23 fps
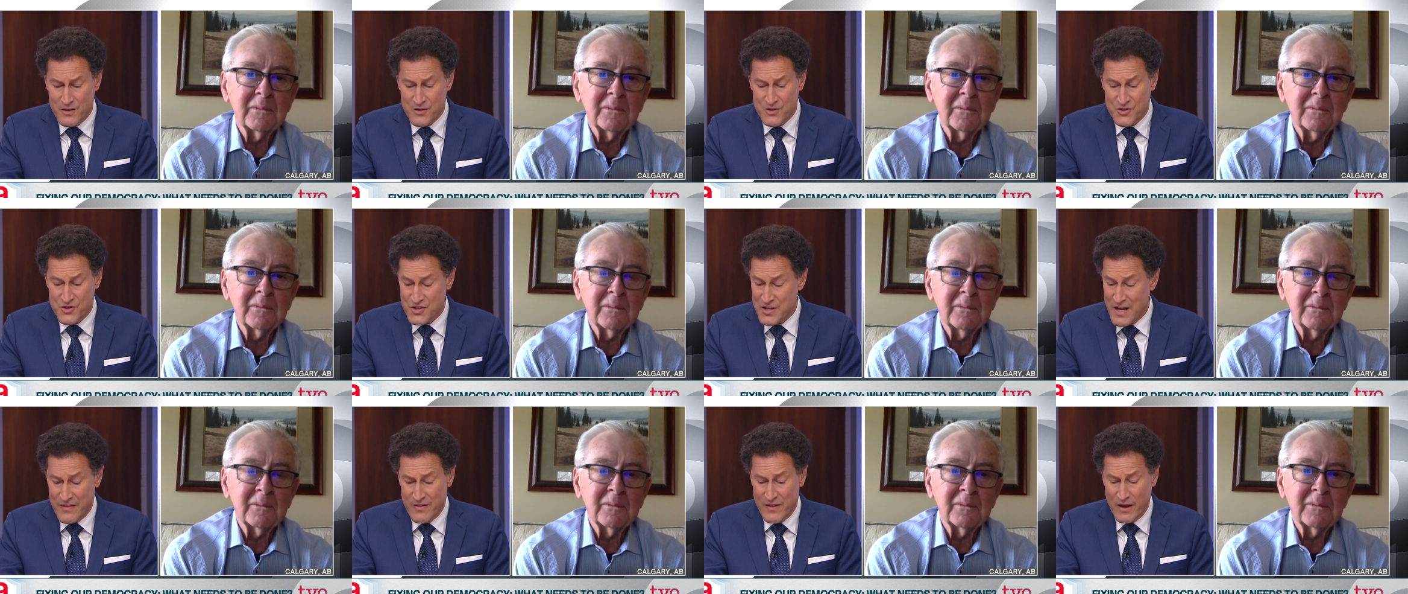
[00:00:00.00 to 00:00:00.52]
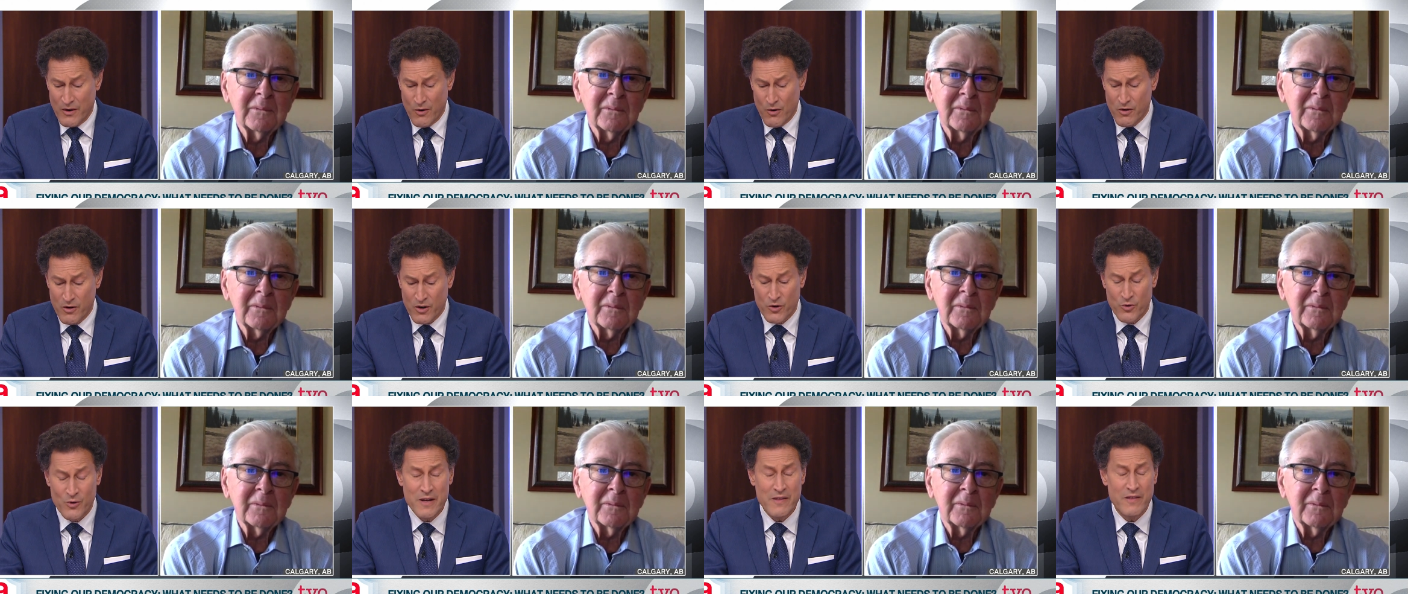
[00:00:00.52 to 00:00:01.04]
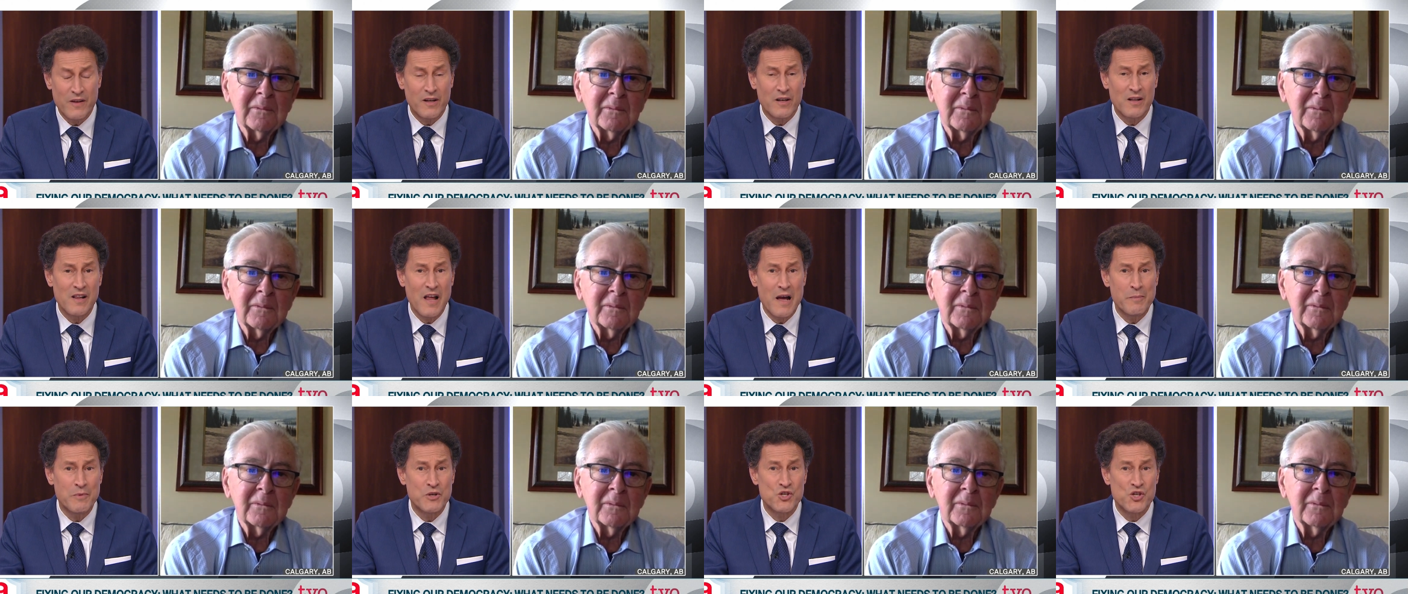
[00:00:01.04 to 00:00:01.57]
Speaker 1: said they don't agree that
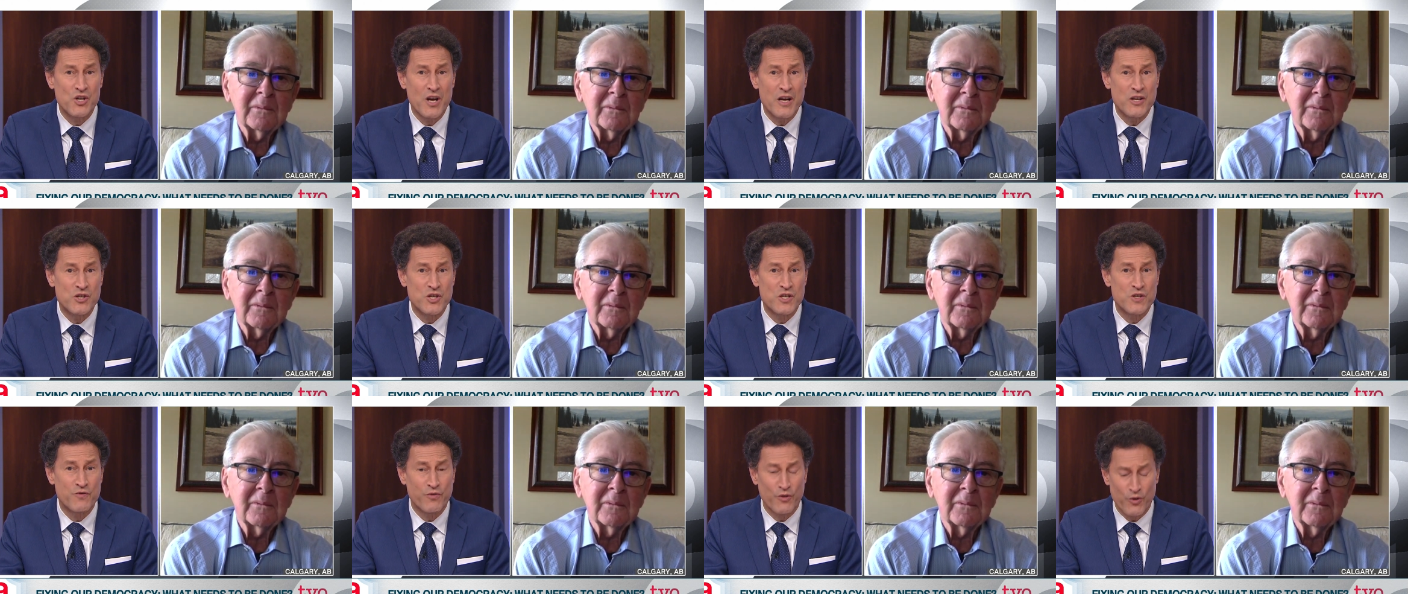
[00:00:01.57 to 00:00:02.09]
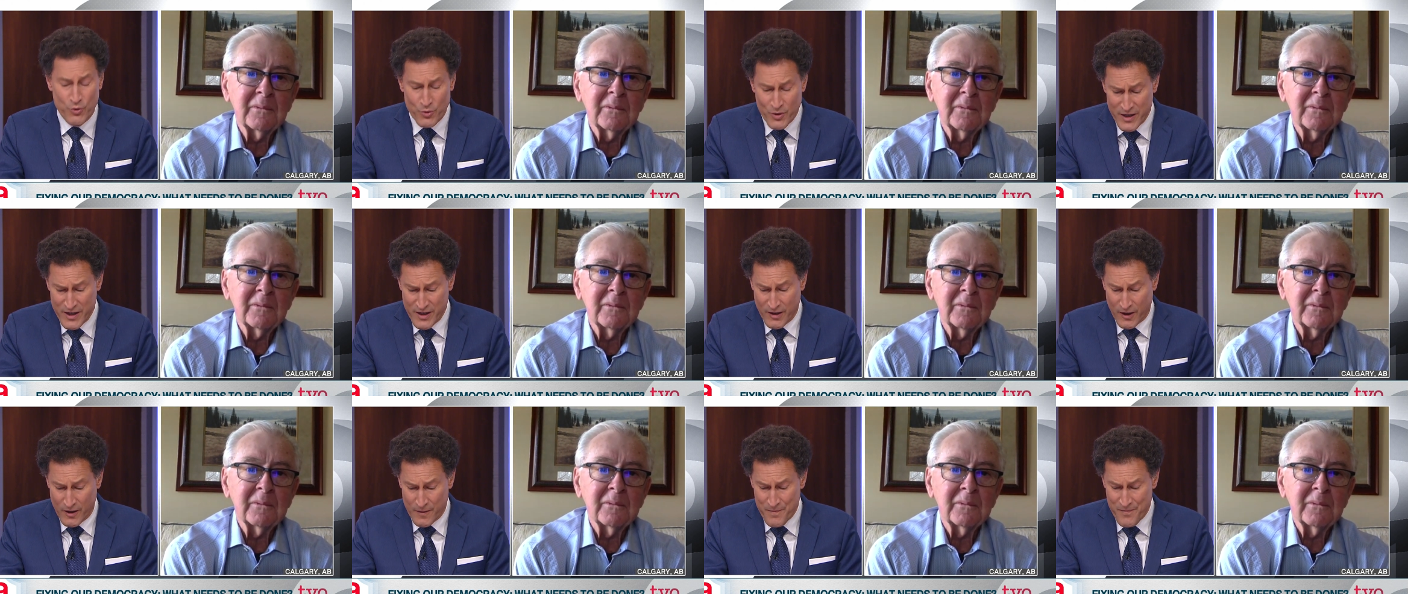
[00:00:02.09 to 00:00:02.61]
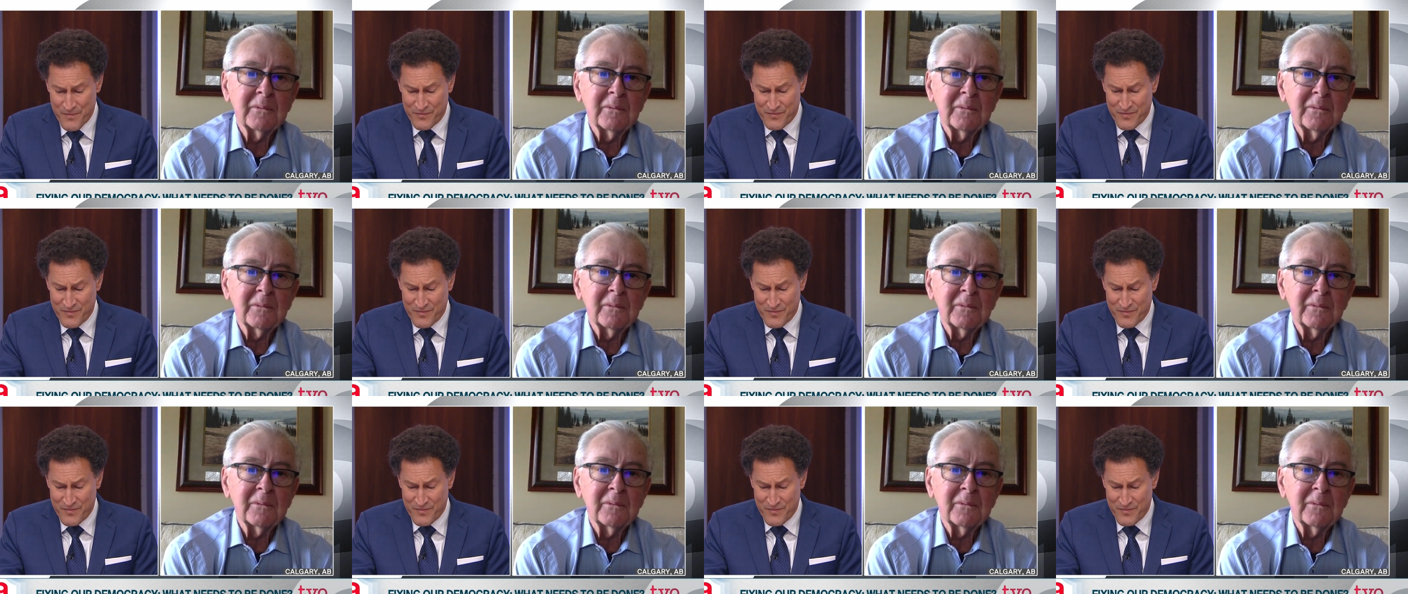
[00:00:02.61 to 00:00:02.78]
climate change is for real.